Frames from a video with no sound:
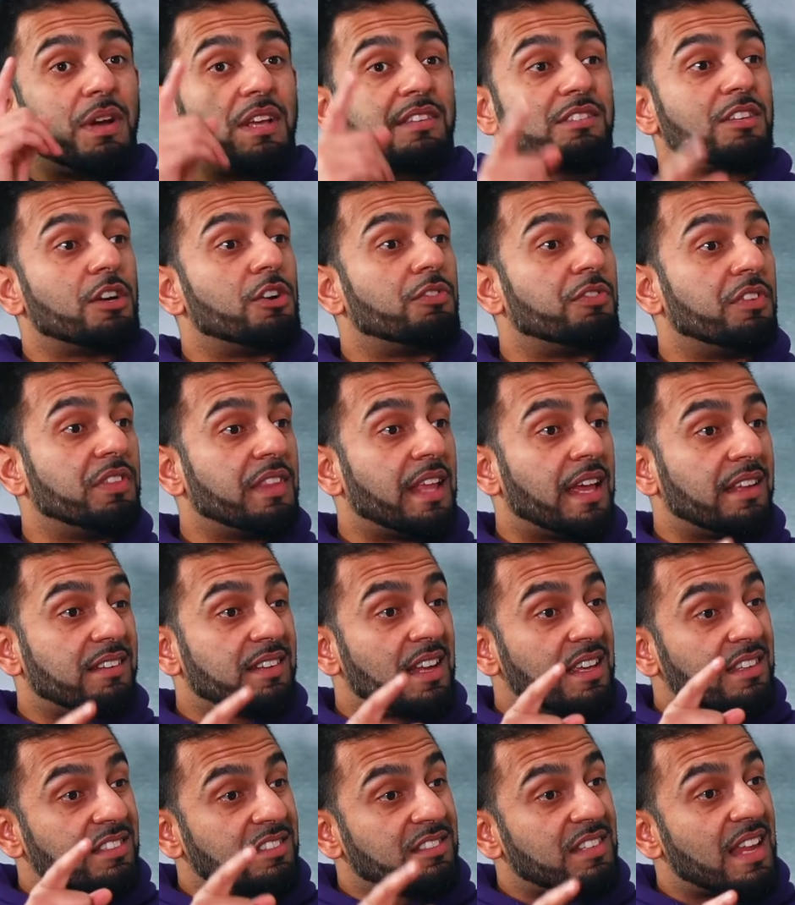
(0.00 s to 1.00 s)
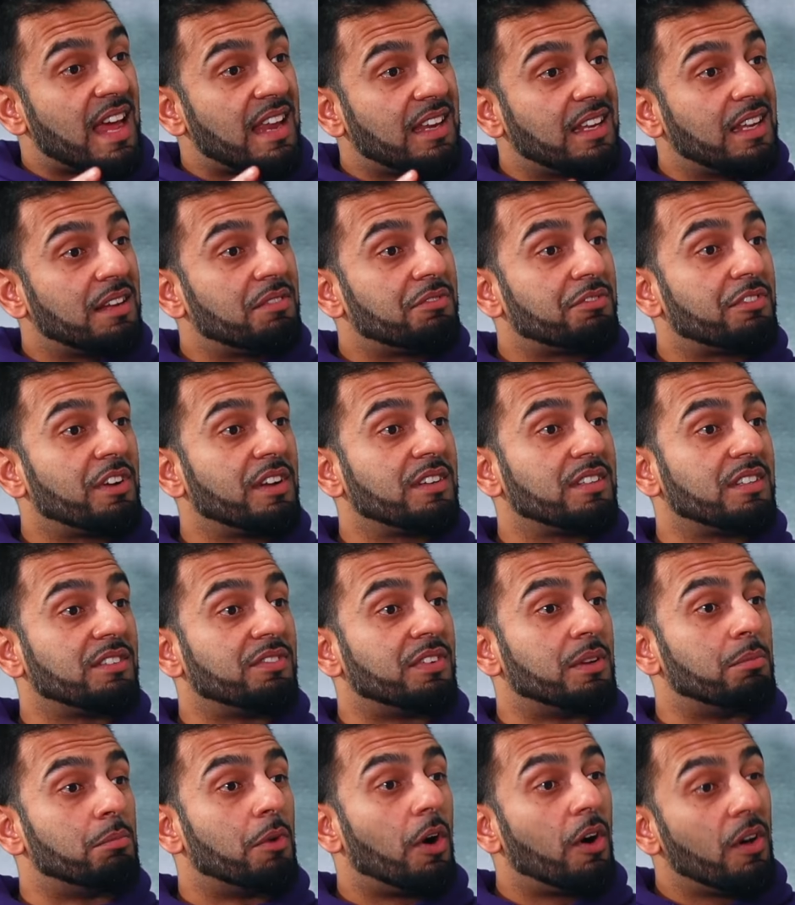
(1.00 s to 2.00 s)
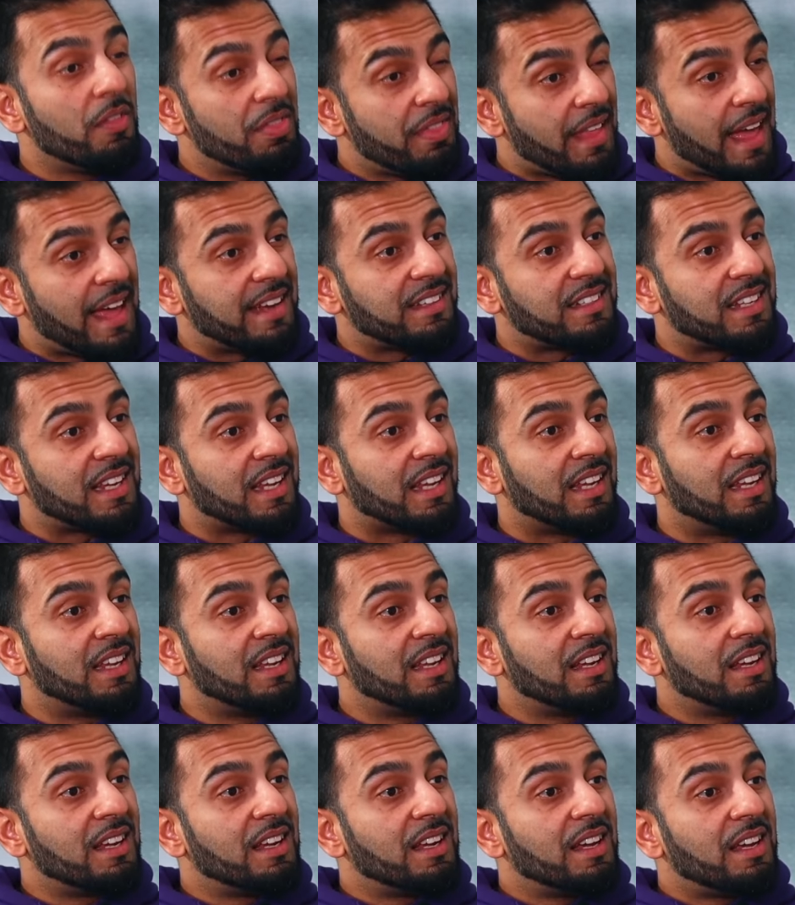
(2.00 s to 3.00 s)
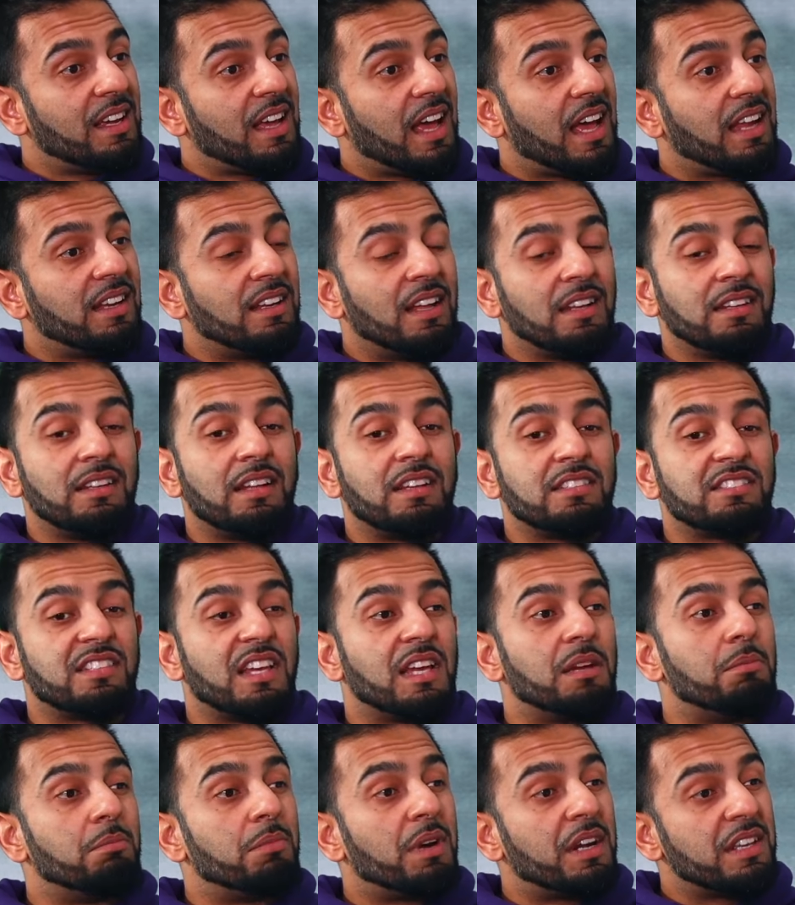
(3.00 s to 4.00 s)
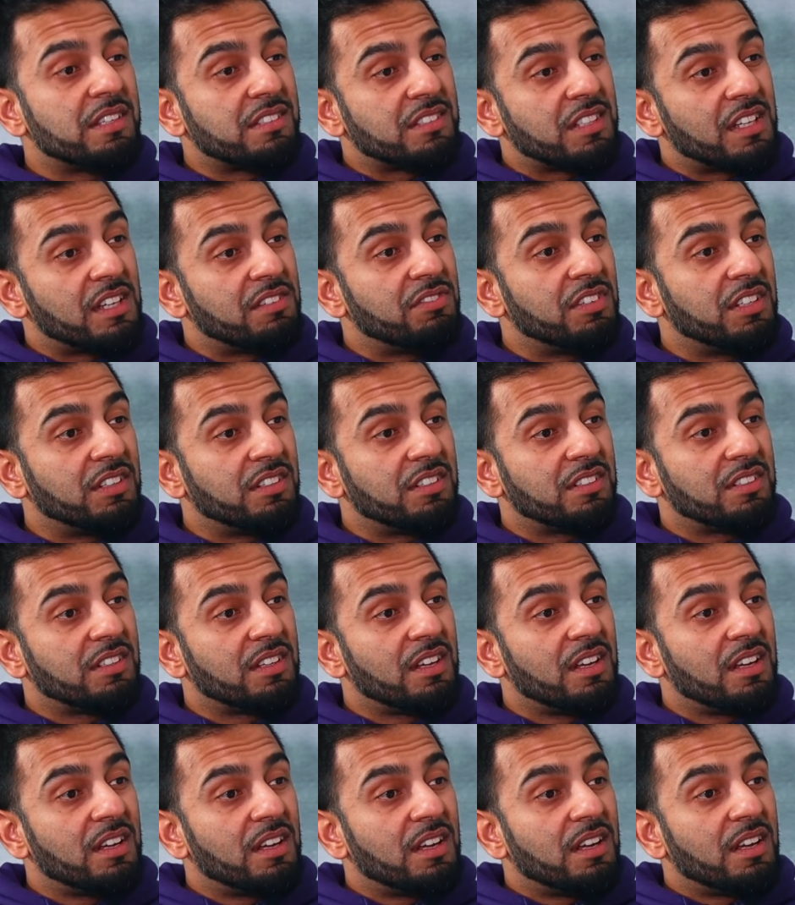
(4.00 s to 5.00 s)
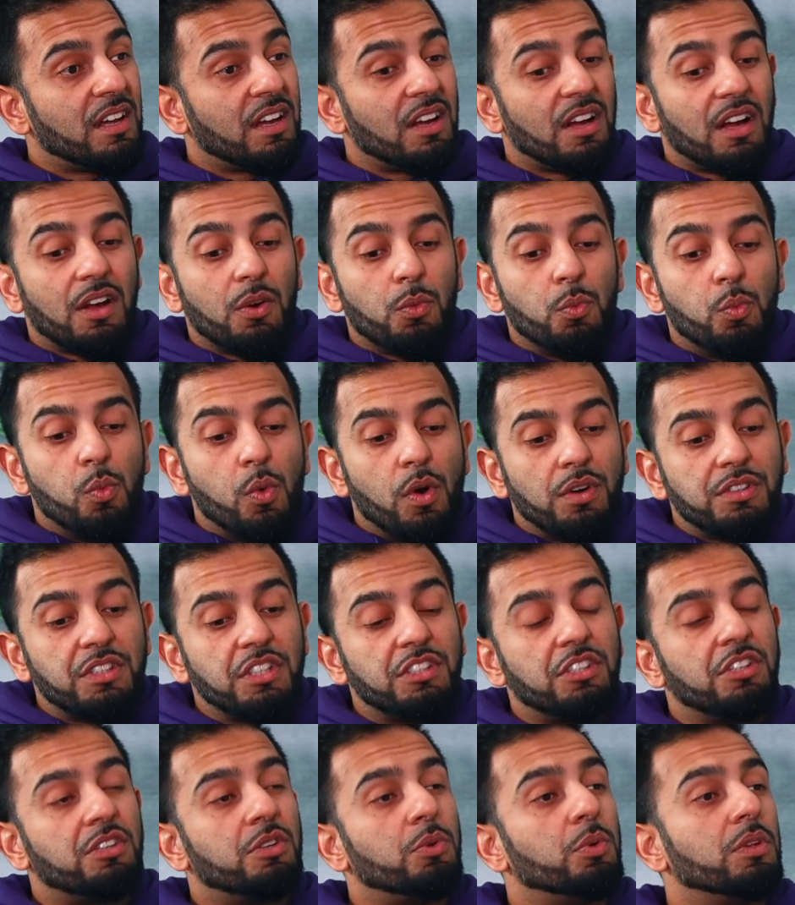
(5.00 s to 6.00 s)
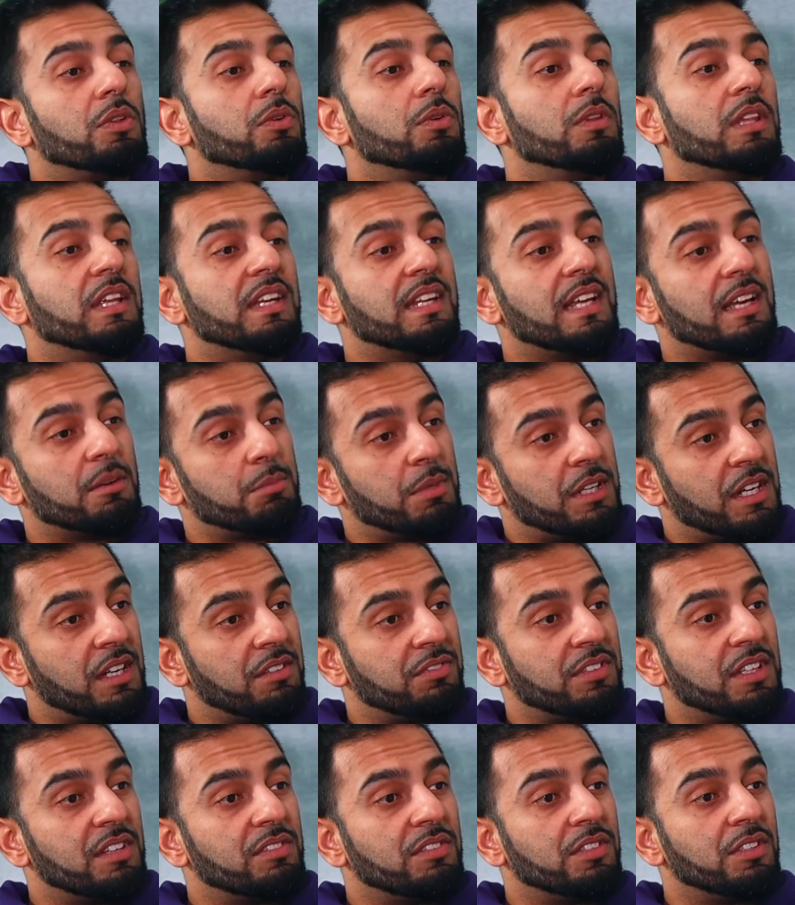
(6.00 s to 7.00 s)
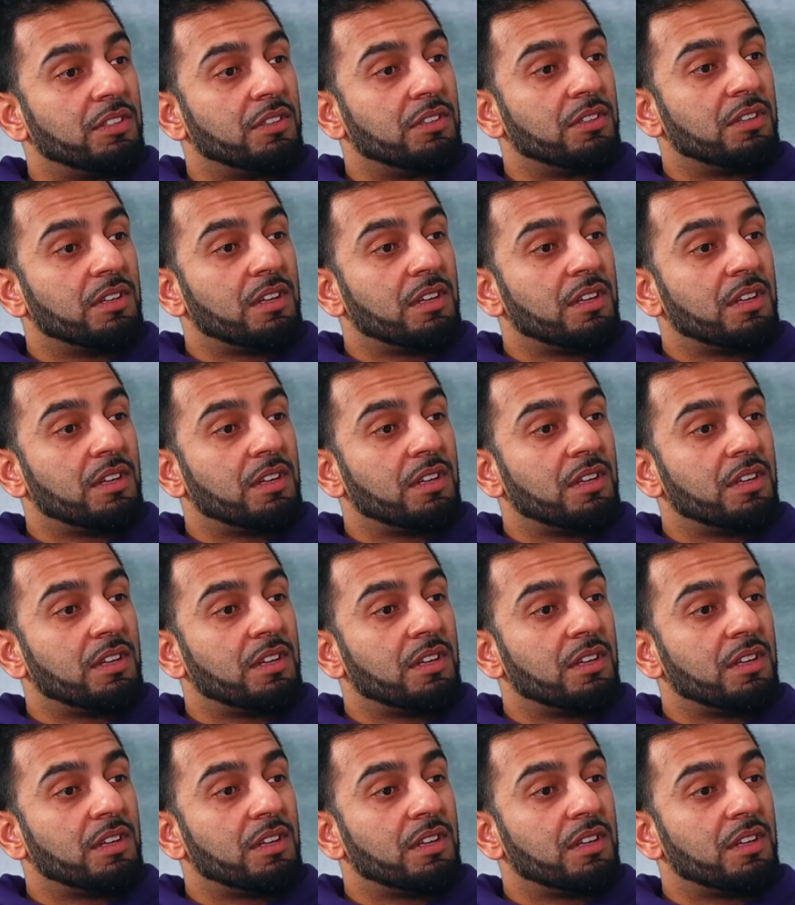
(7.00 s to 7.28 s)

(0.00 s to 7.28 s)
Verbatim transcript: myself on that day standing in front of him on that day and Allah saying, My servant, what did you do with all the ni'mah I've given you?